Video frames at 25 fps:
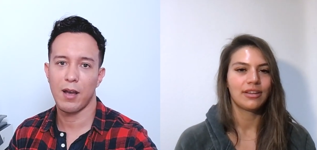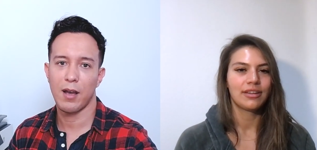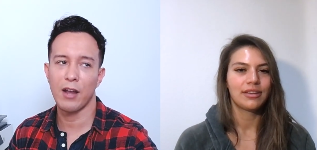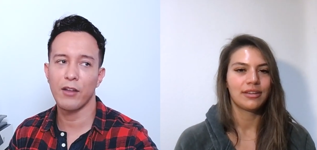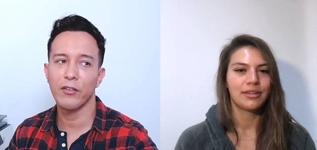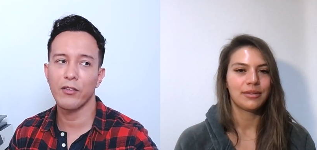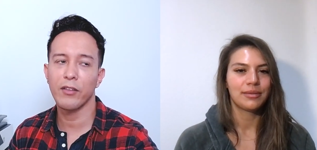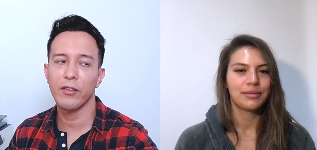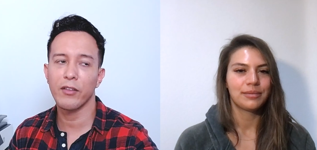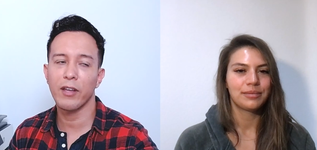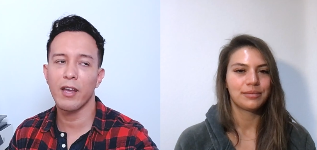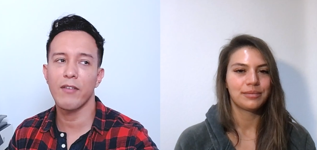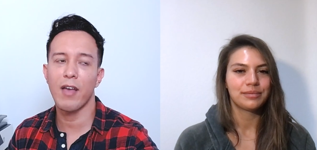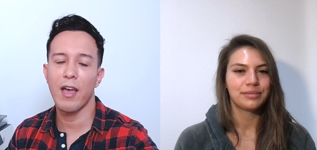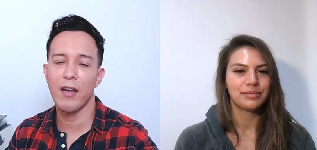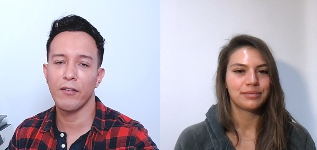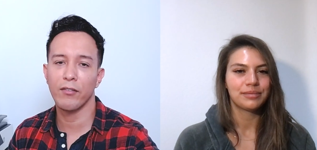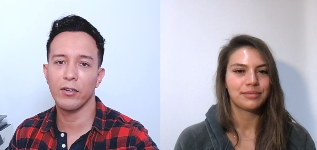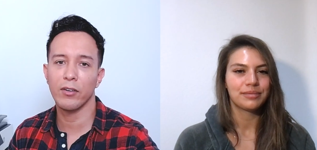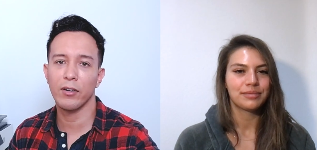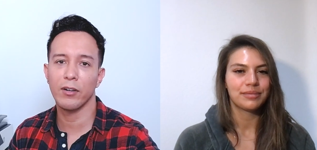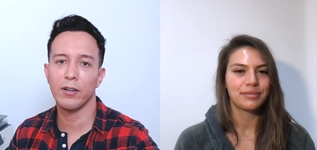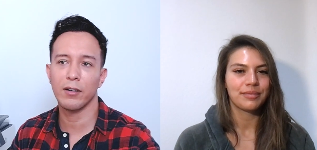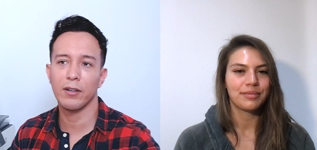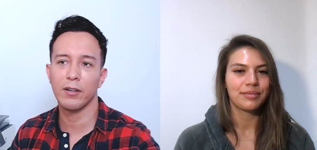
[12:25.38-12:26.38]
Speaker 1: I don't think I've
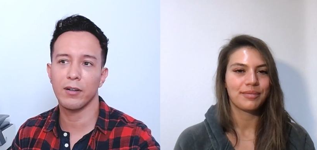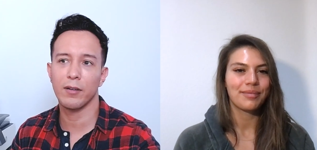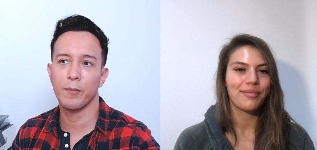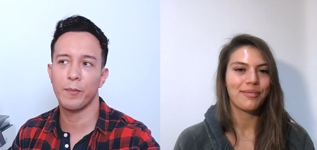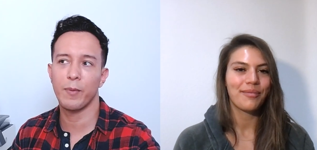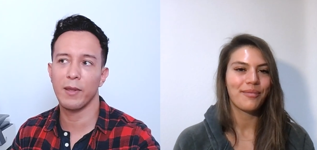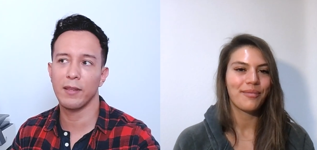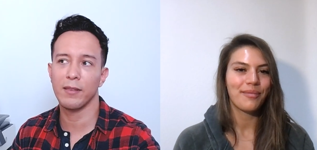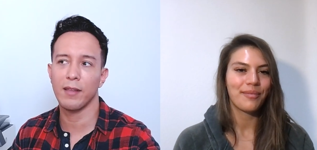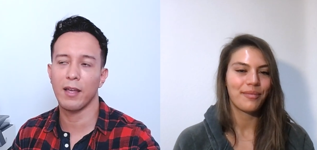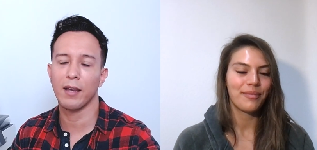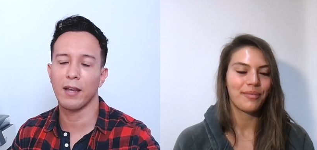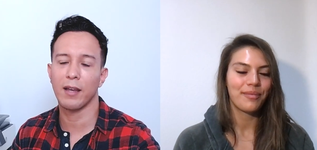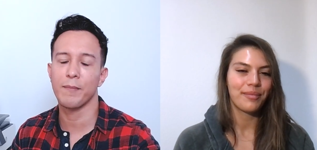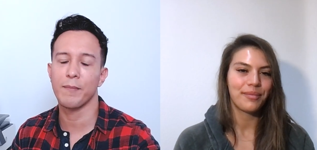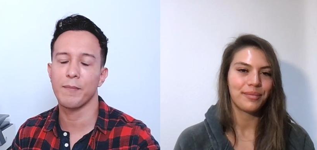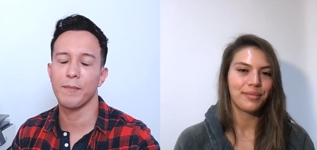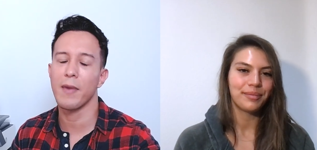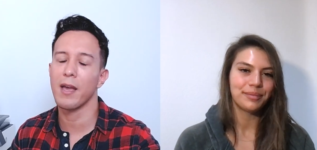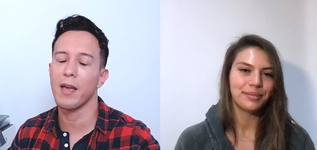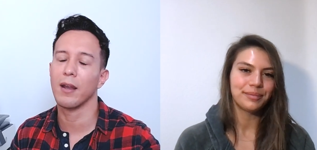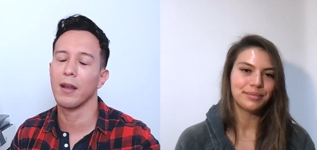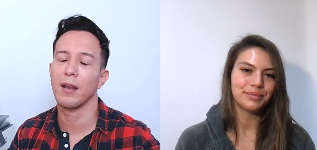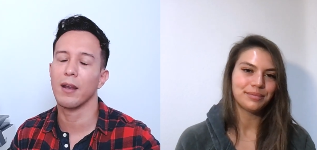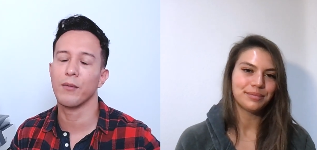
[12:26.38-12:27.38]
ever been like,
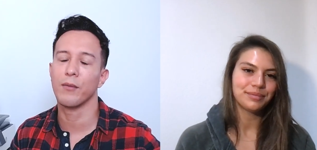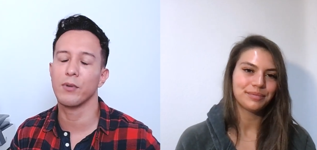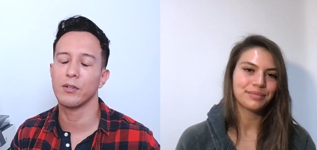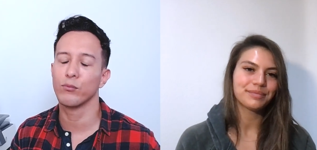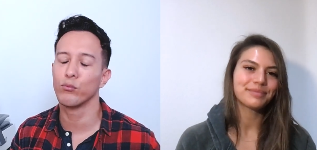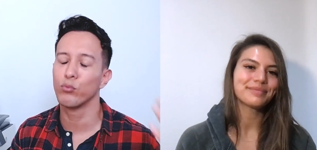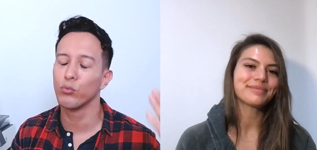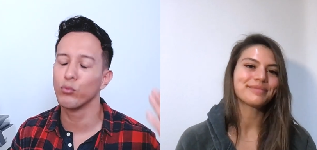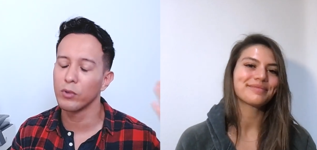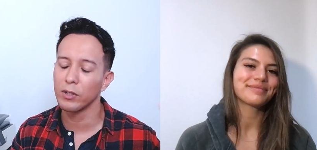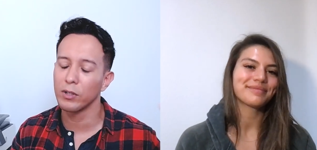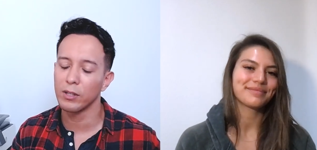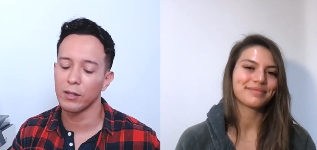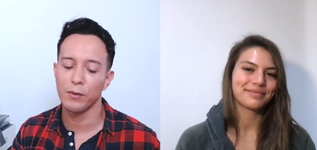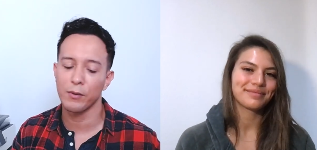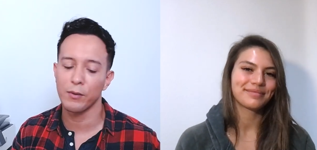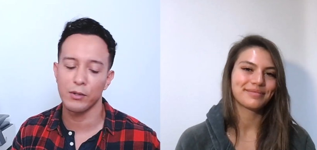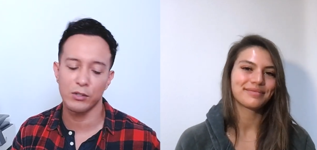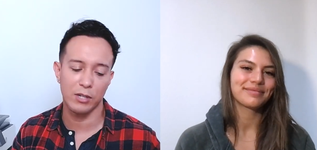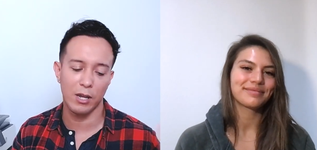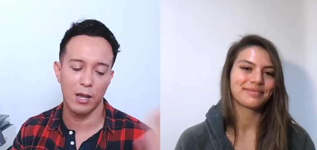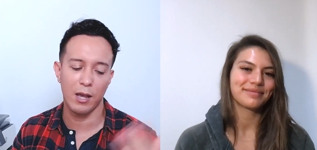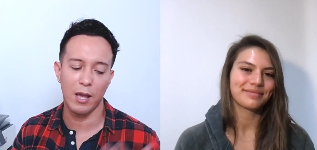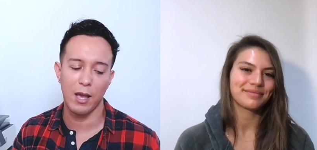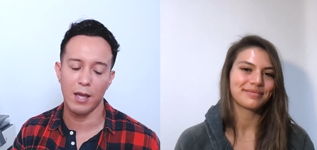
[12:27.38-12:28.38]
man, I really
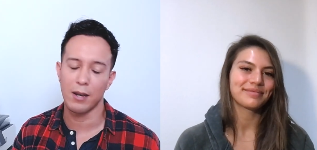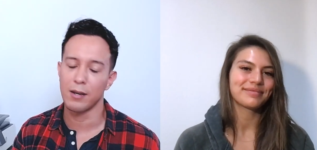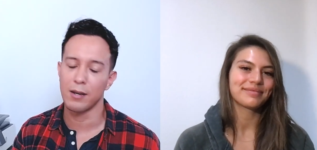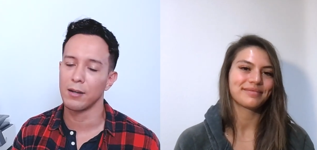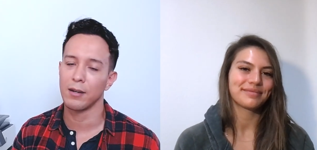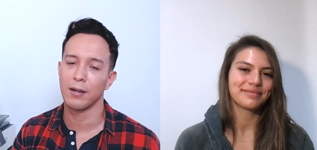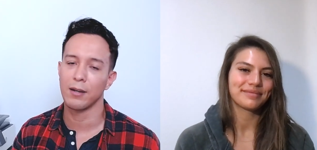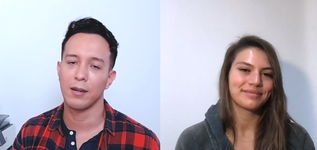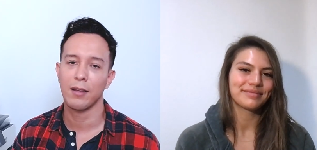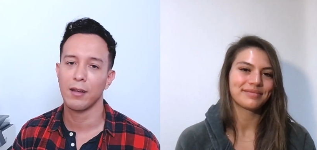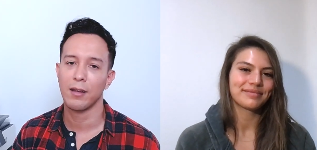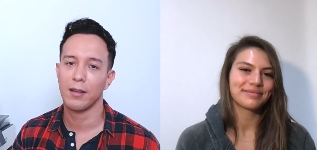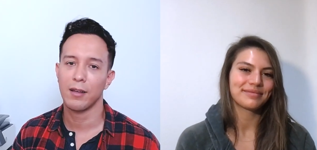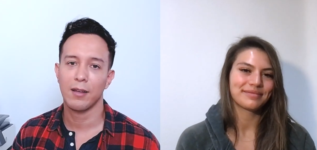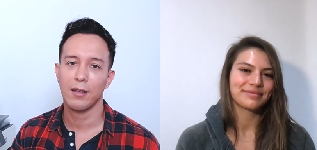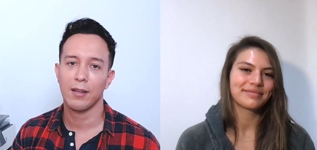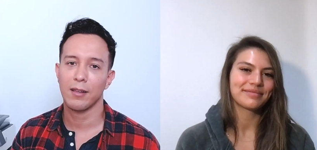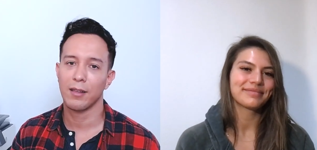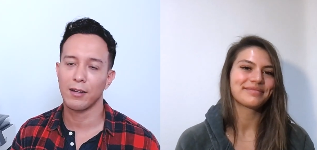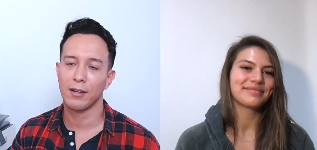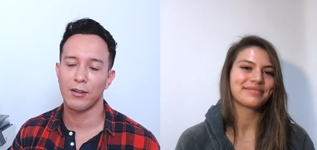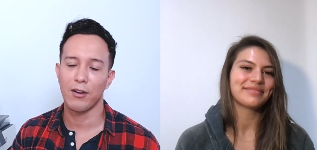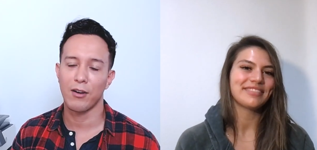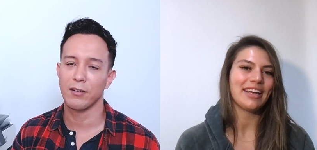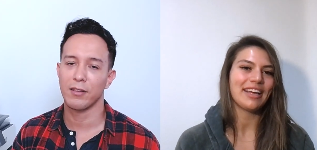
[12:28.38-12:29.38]
wish I hadn't
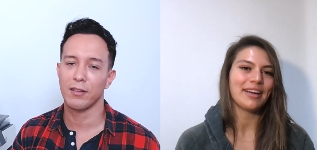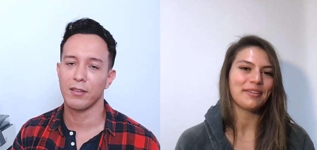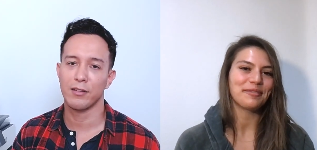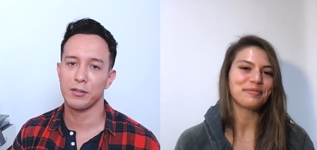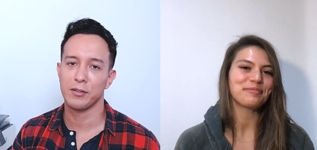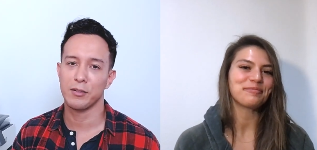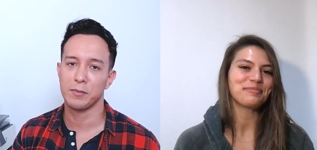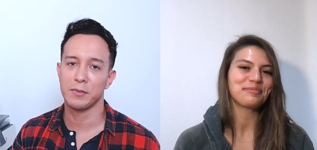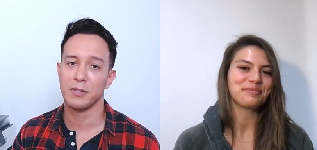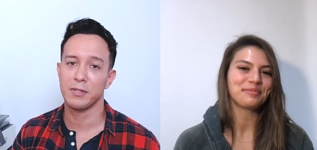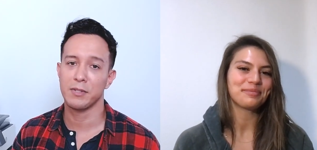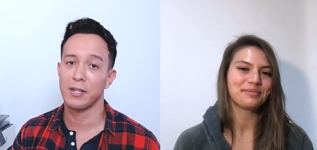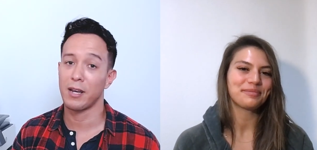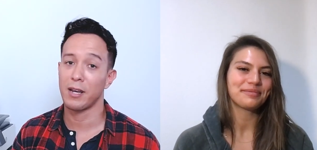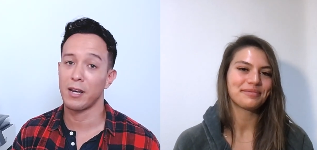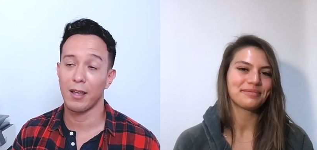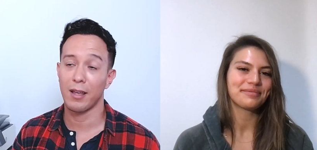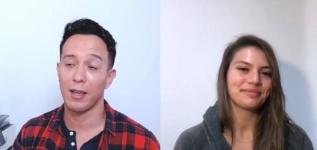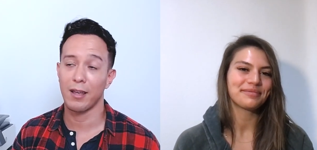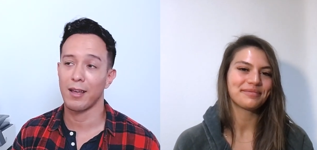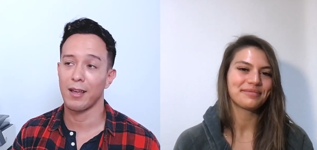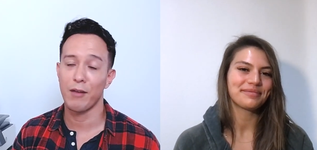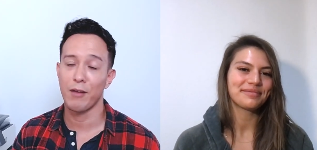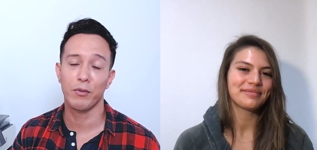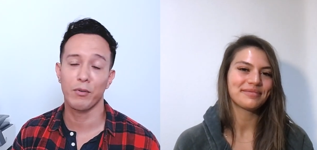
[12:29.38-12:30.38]
like gone to the gym today. I